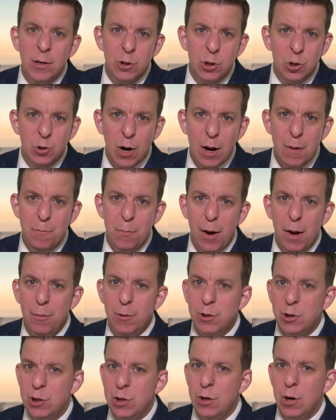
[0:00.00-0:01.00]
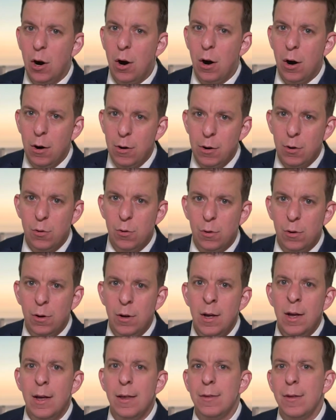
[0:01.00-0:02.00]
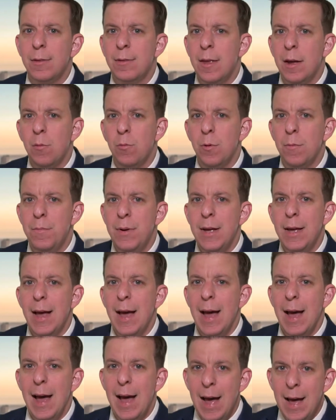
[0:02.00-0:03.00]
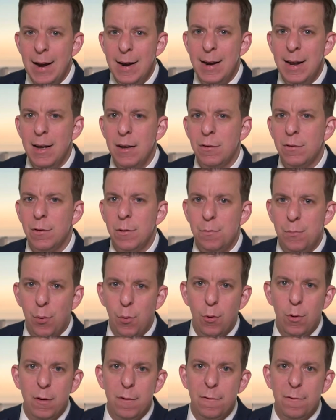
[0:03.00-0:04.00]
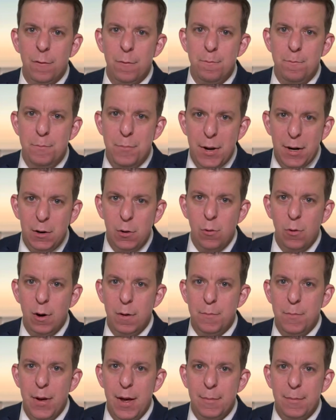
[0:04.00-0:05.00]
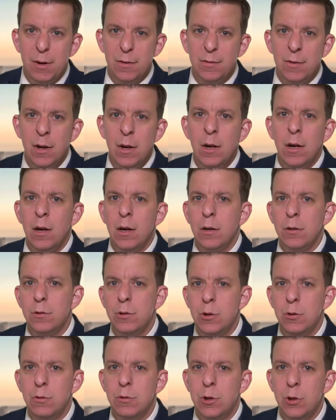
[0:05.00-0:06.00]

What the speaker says: Stripe published an article that they would be ending support for Bitcoin payments due